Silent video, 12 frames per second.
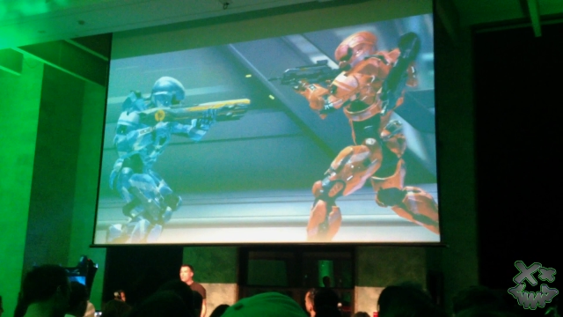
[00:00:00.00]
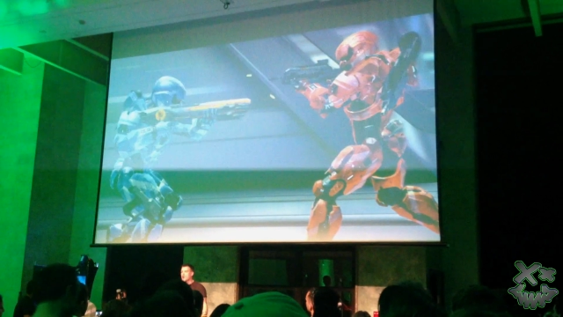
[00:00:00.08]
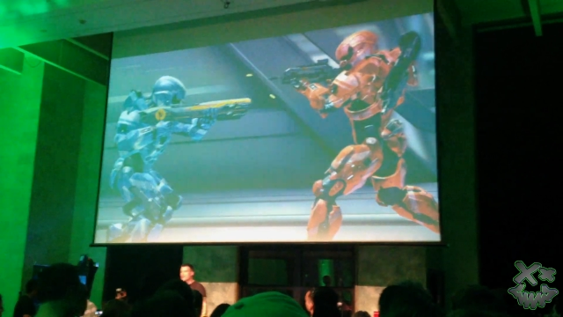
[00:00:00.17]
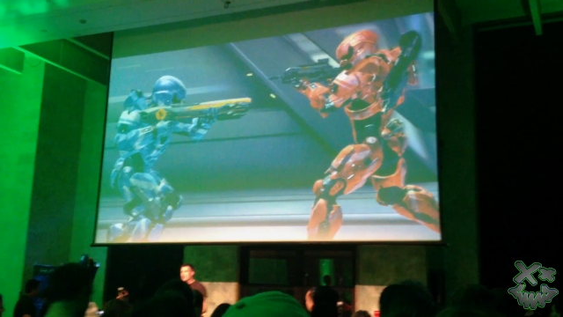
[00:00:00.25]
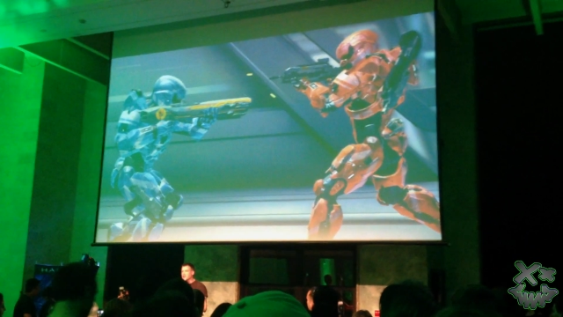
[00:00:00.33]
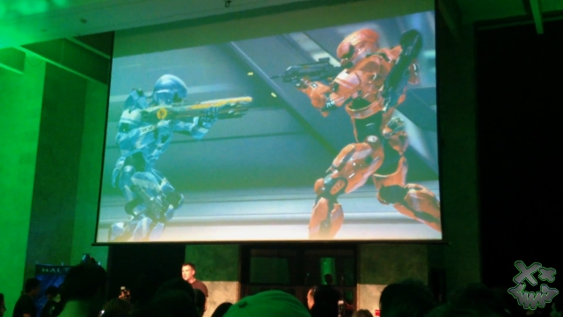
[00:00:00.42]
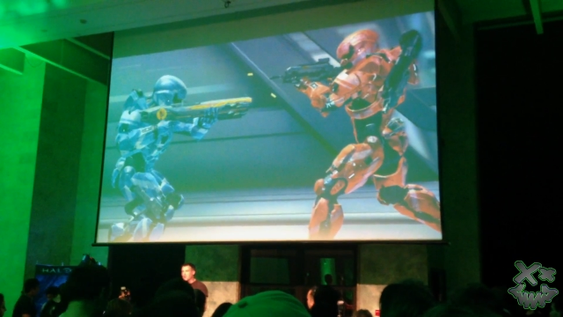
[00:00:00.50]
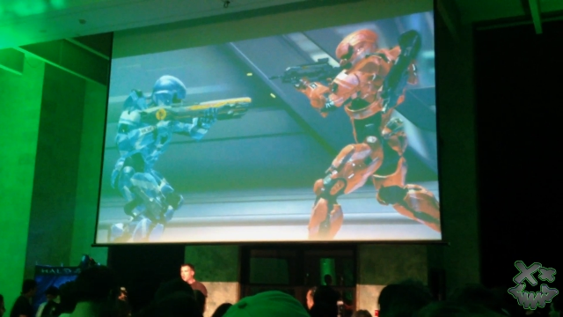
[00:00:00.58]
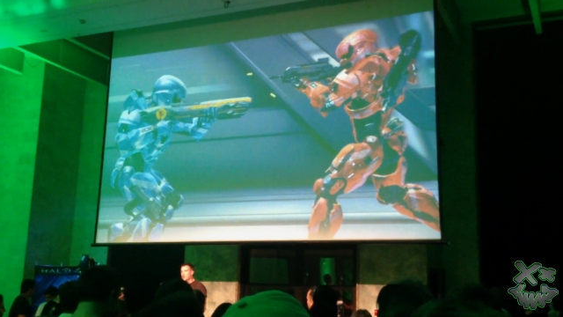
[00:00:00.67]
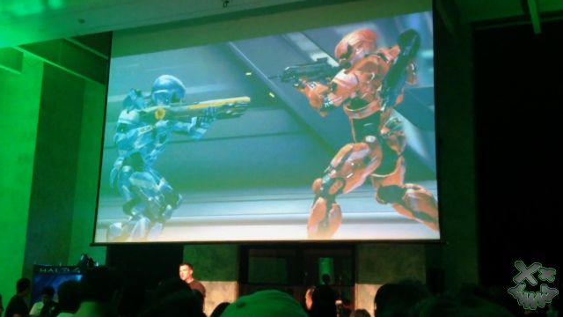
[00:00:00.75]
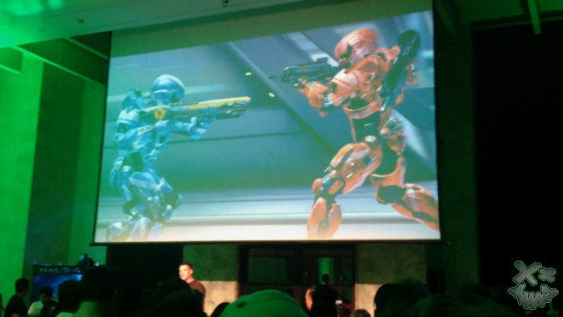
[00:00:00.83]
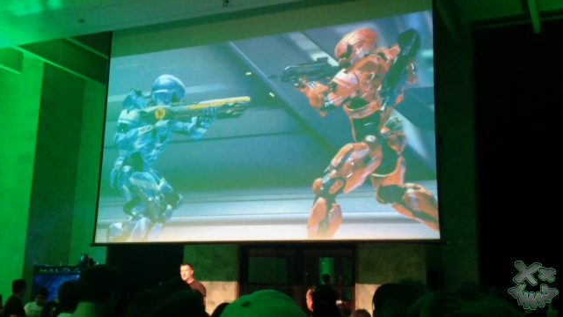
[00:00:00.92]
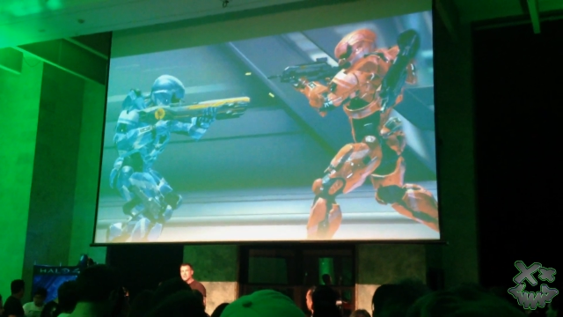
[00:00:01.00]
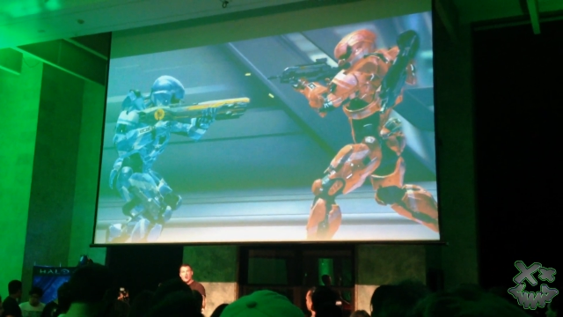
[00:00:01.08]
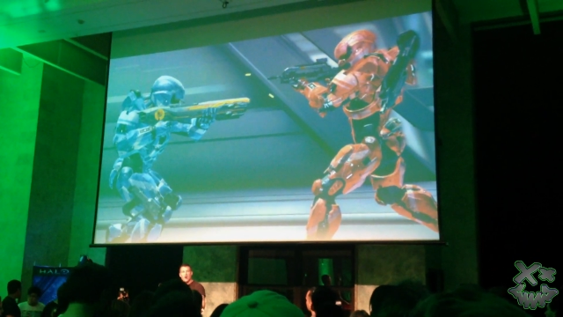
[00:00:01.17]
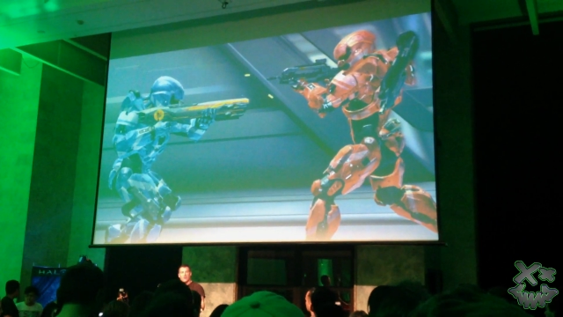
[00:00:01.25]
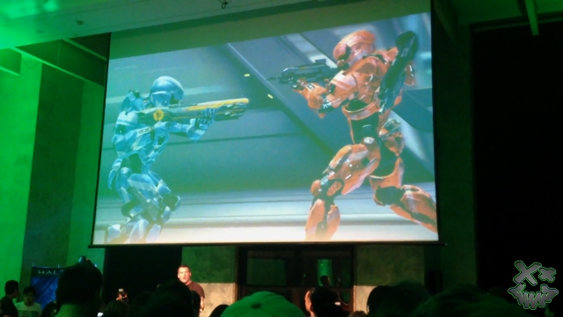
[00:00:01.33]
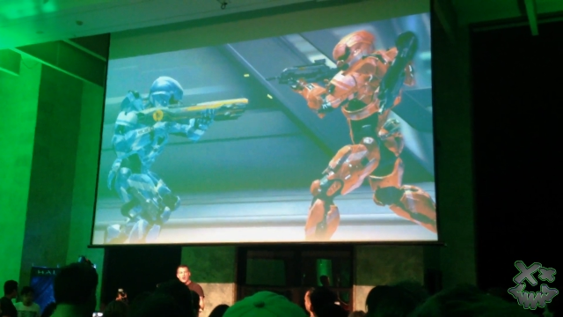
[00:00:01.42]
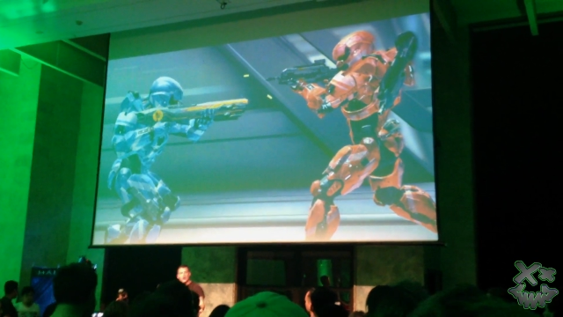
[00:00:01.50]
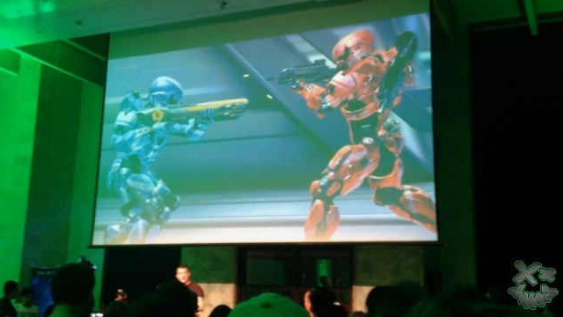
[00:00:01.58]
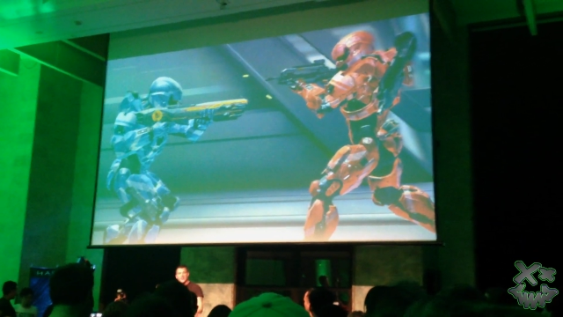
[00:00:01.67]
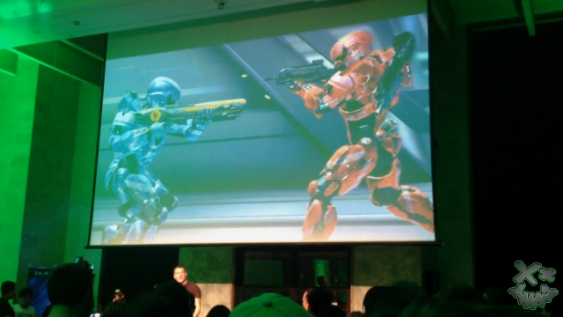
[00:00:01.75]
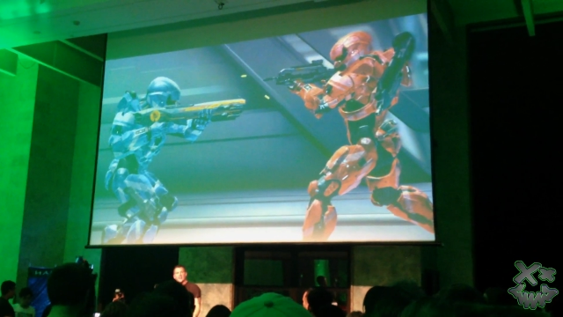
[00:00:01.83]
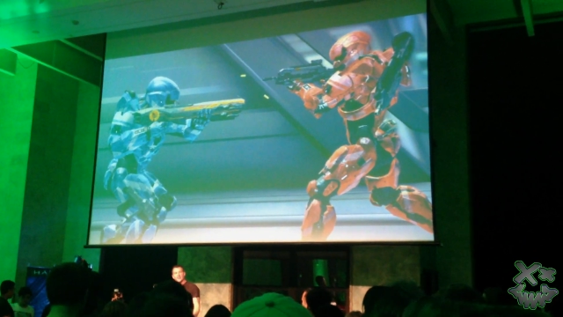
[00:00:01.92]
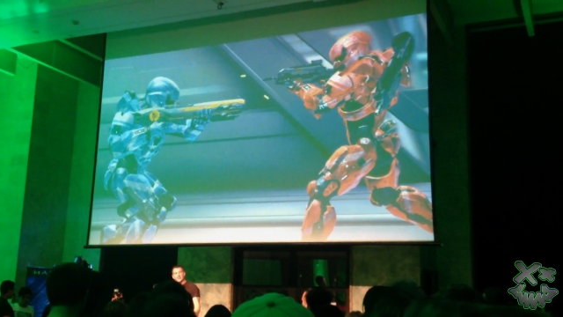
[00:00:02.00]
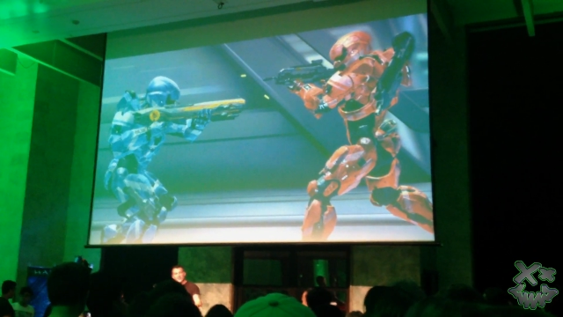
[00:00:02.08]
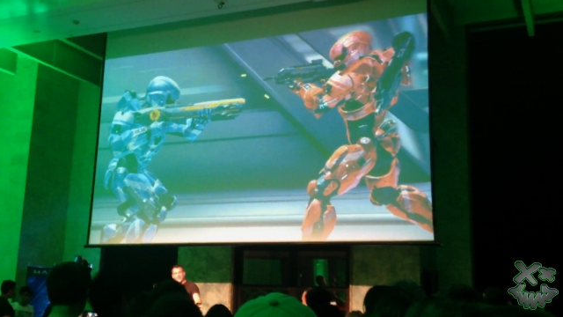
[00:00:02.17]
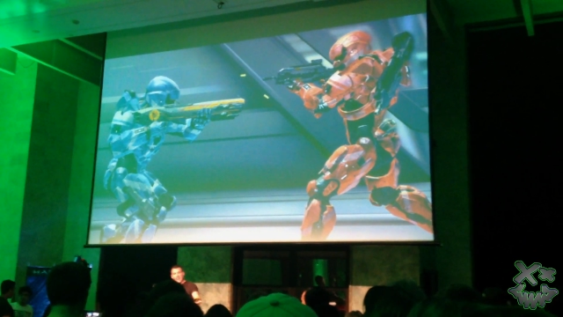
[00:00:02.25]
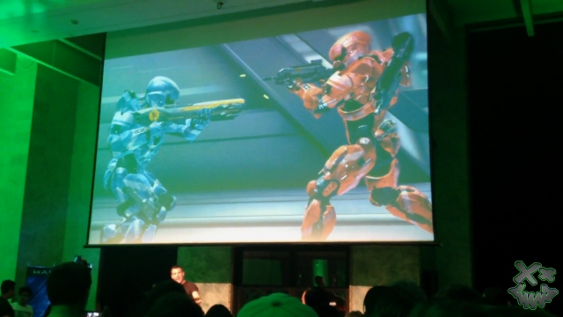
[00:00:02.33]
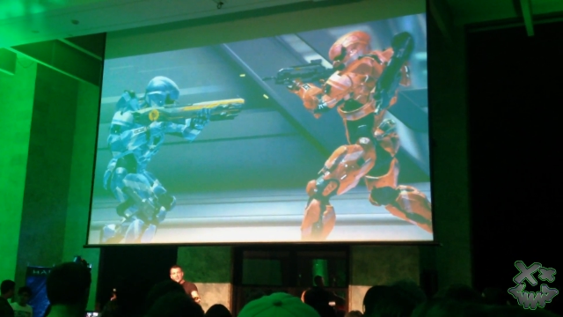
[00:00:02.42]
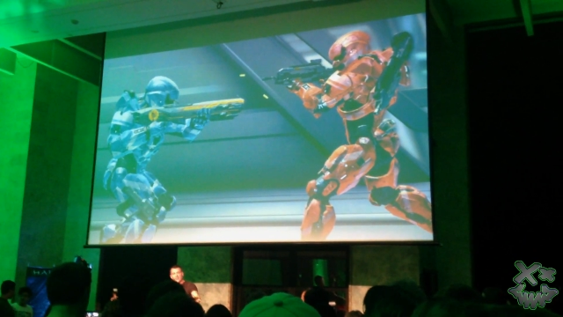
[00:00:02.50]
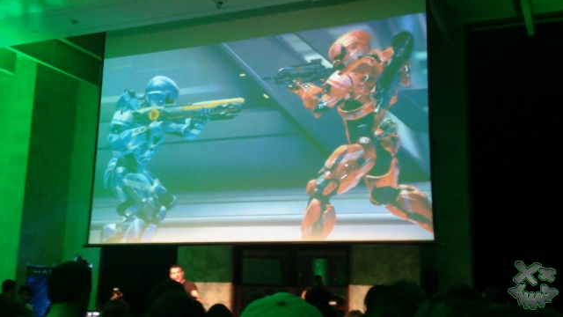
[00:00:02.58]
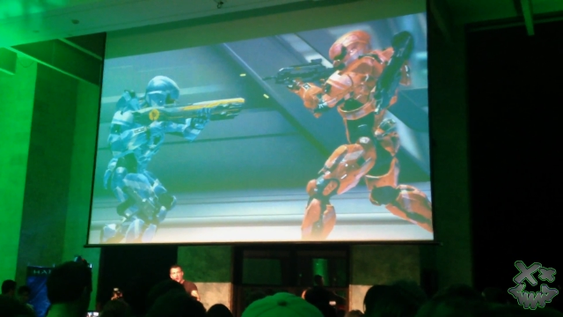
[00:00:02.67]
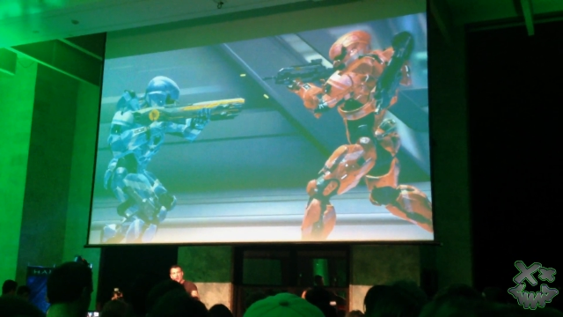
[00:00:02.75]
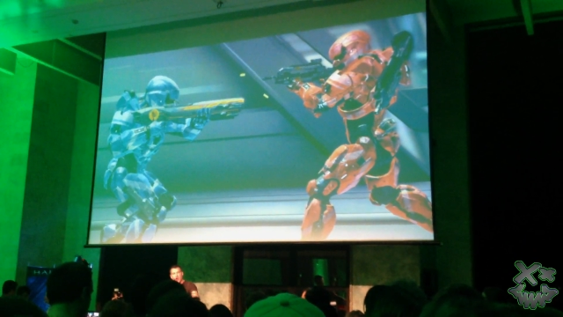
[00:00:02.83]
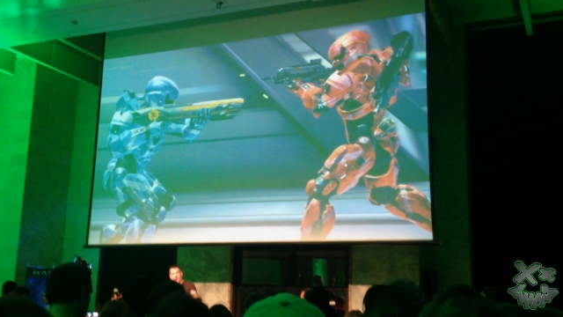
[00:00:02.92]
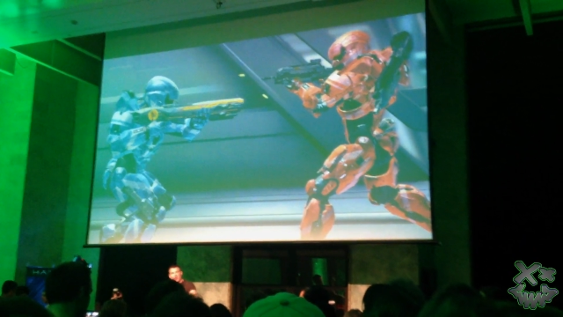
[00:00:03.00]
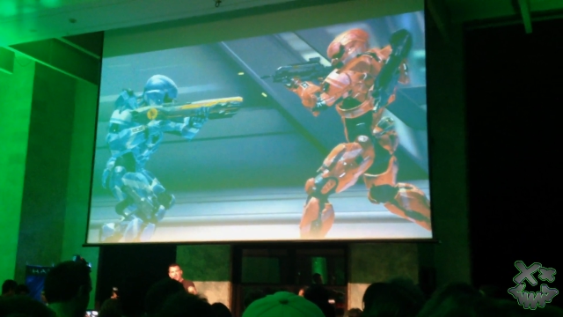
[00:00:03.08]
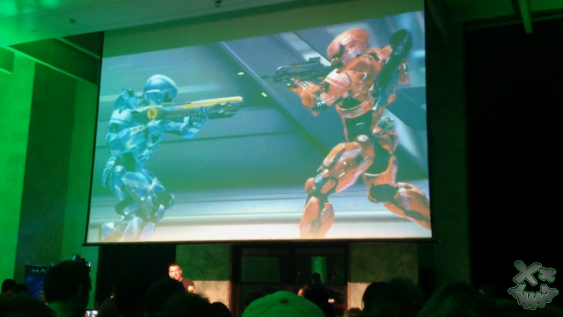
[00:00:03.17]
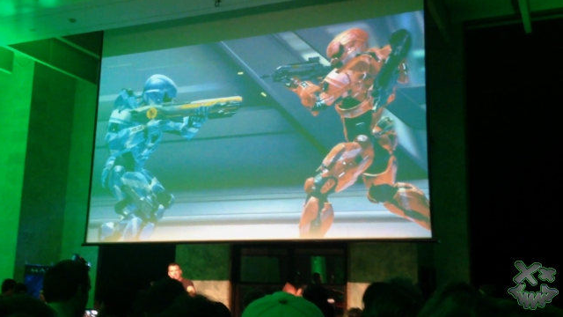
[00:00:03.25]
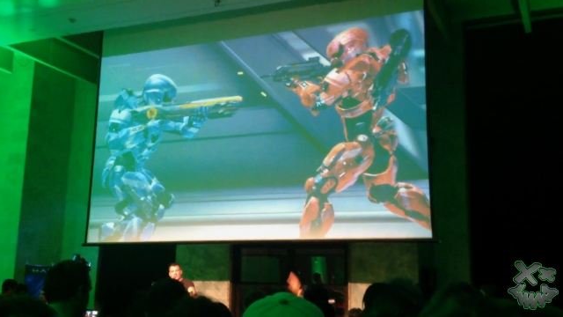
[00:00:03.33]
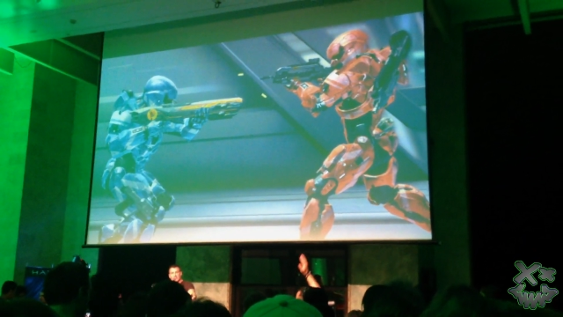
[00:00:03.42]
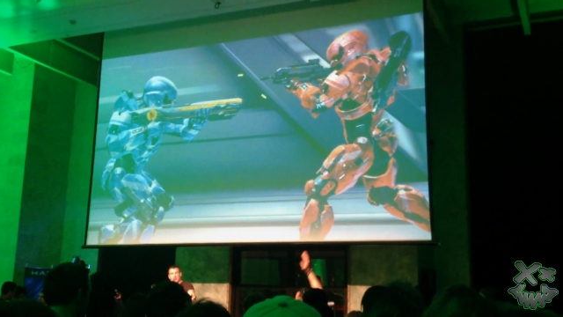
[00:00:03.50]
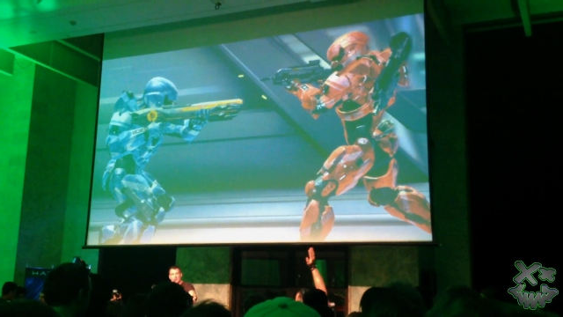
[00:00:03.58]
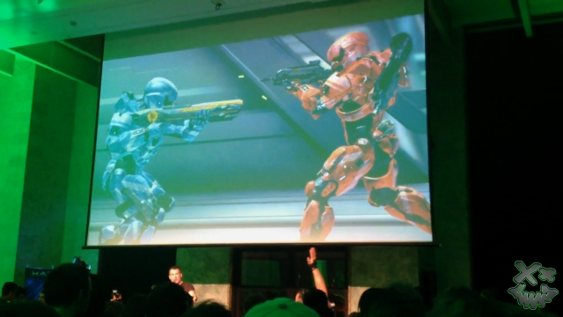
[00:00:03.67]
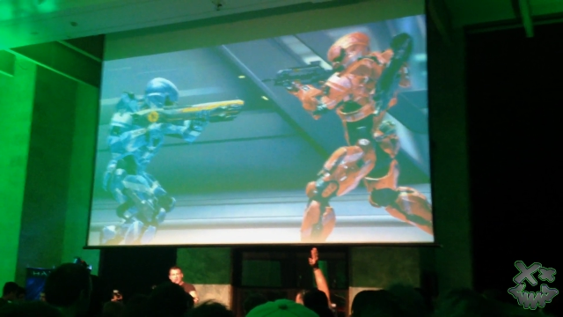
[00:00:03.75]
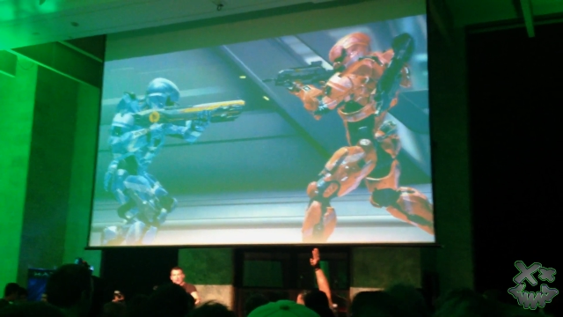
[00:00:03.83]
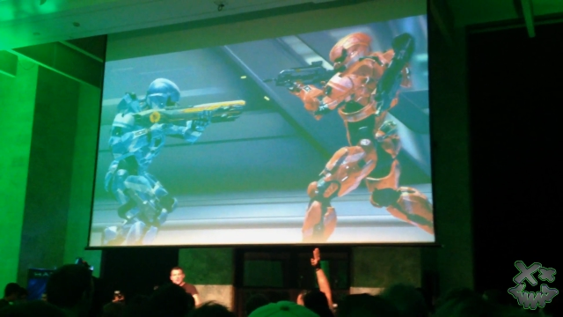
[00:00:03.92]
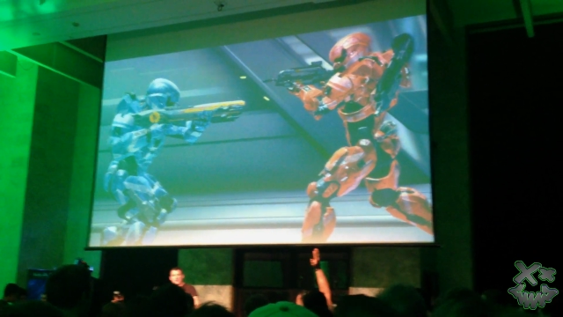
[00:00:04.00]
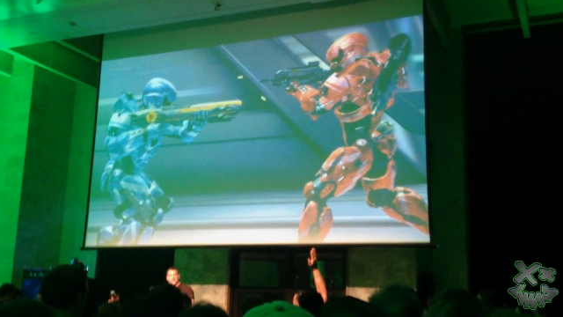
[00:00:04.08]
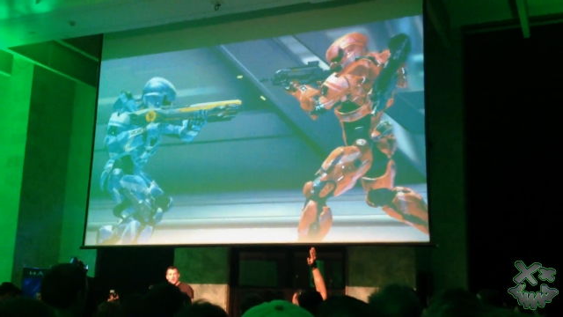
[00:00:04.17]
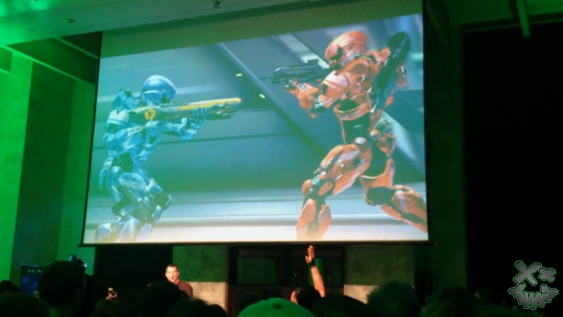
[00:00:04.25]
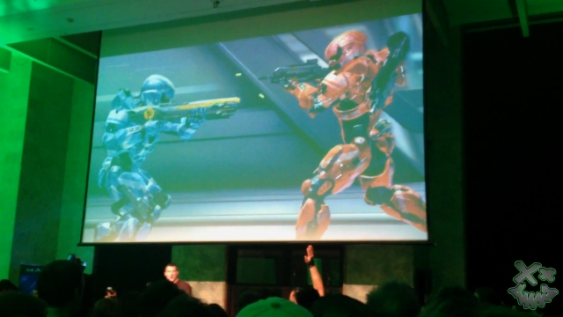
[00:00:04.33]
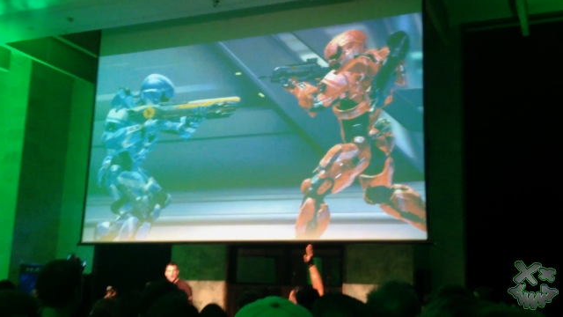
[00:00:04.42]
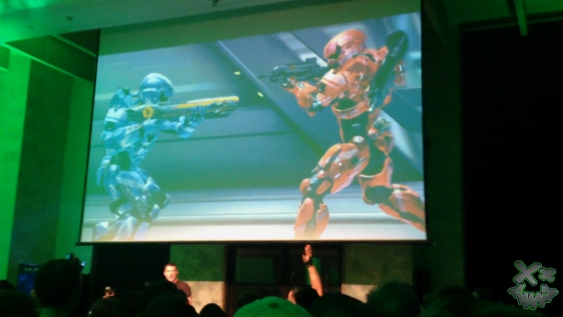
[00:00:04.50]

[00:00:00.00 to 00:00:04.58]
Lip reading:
No face is visible, so there are no lips to read.